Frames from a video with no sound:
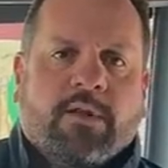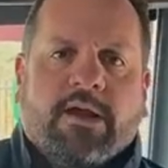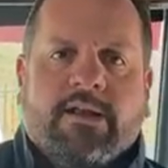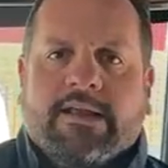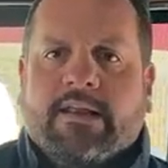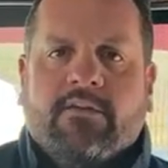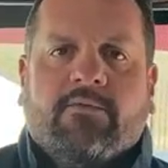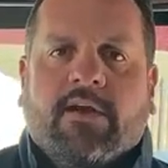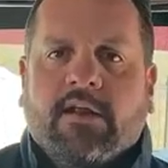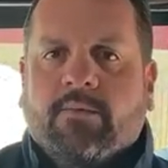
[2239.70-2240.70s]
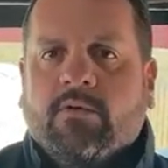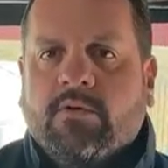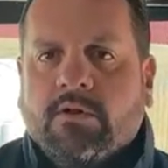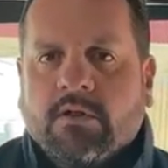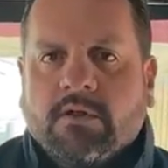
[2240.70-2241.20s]
plan. It is available.
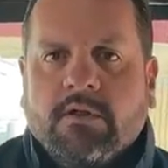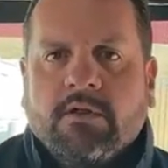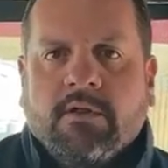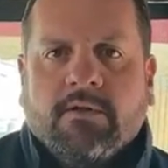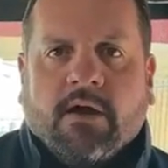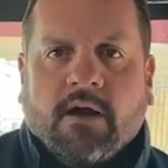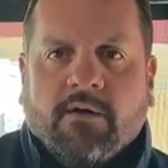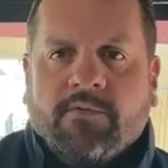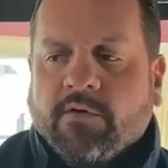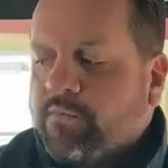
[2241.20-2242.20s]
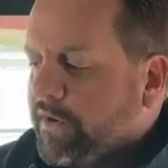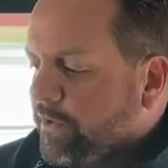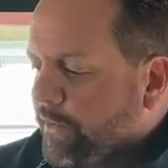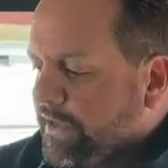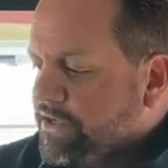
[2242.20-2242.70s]
Feel free to
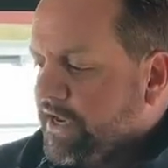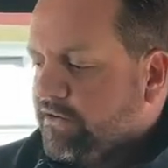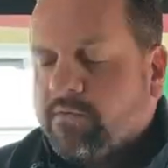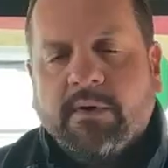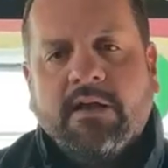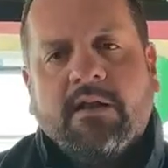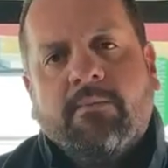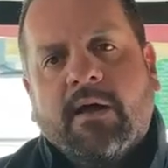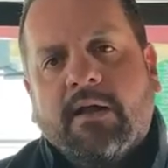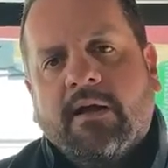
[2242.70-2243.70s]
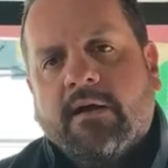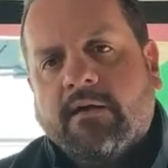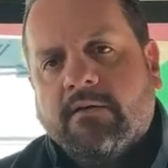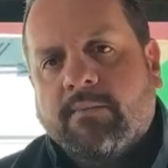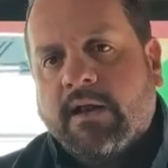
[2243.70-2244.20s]
reach out to me. My
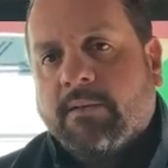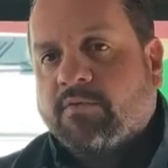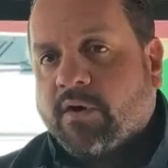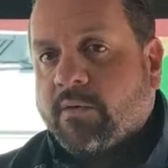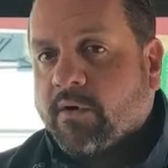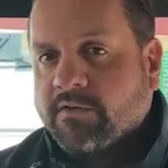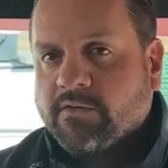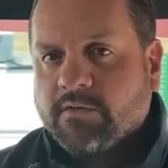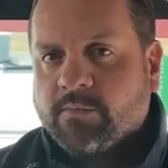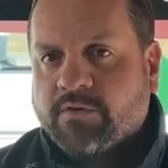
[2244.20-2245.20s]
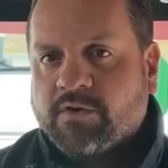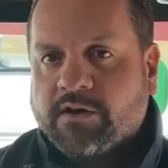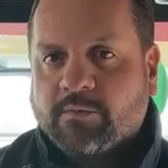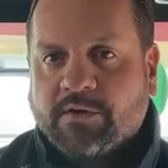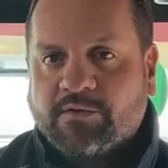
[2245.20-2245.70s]
name is Grant Russell. I'm with
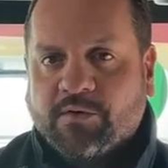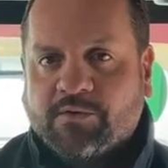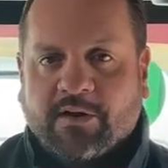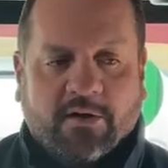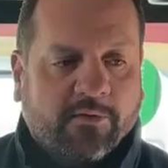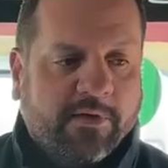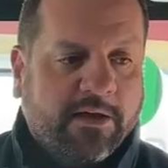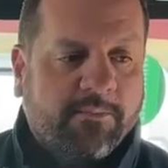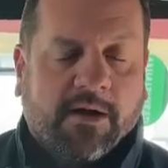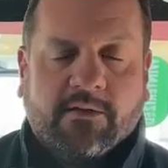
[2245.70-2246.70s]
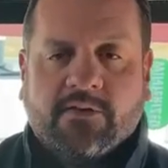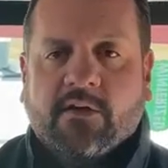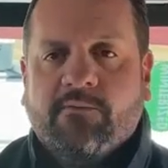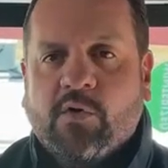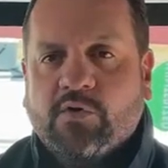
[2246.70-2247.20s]
TransWest Truck Trailer RV. My
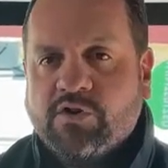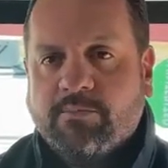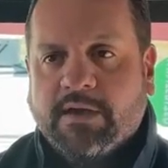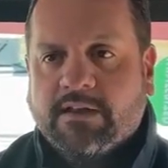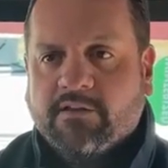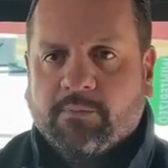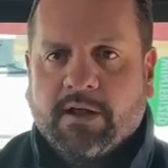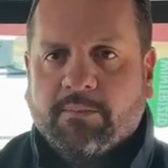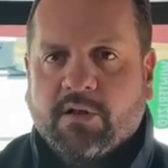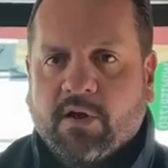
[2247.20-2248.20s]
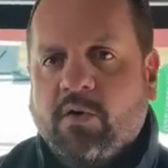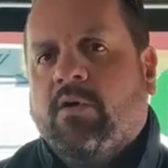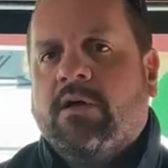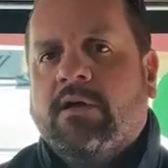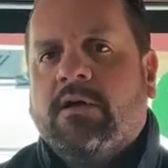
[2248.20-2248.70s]
cell phone should be displayed below